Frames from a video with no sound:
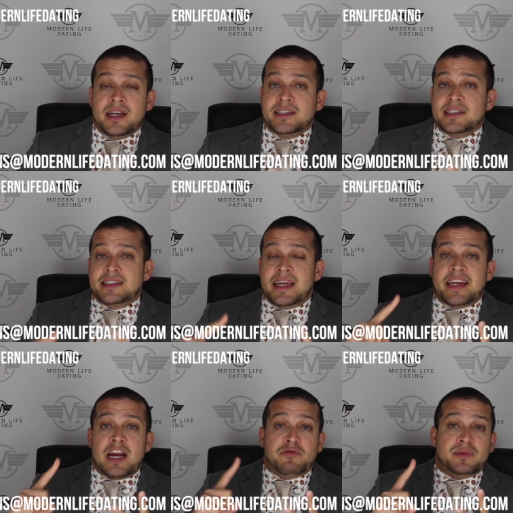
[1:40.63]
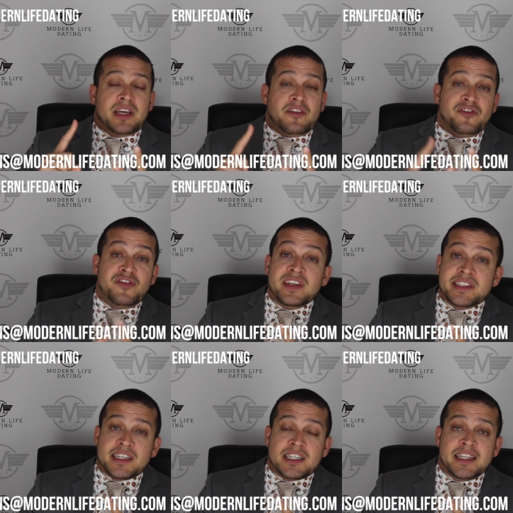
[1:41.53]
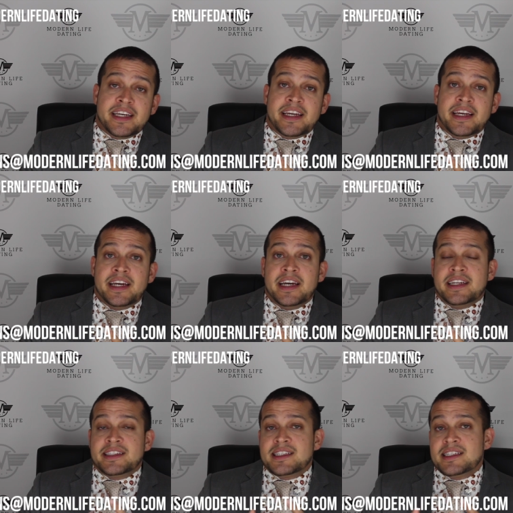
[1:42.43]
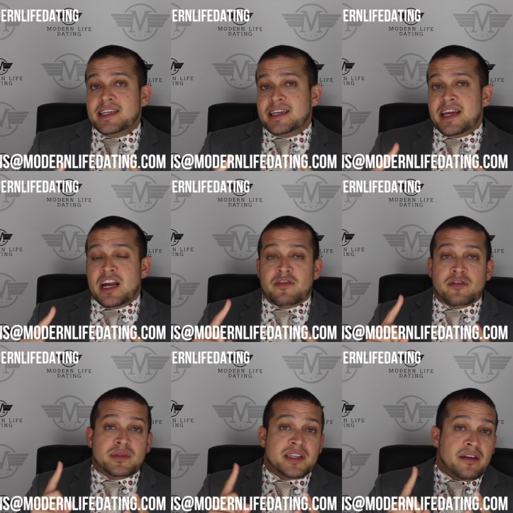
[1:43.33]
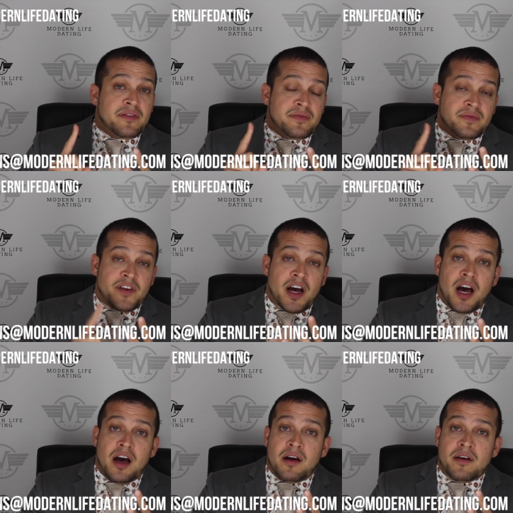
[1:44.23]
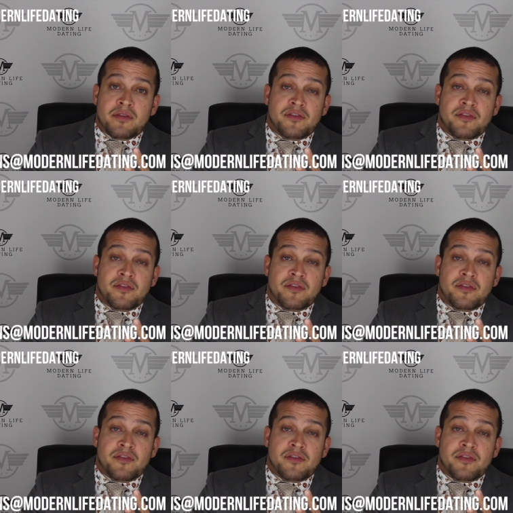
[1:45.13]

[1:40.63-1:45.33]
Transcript: doesn't take care of himself physically, doesn't take care of himself uh,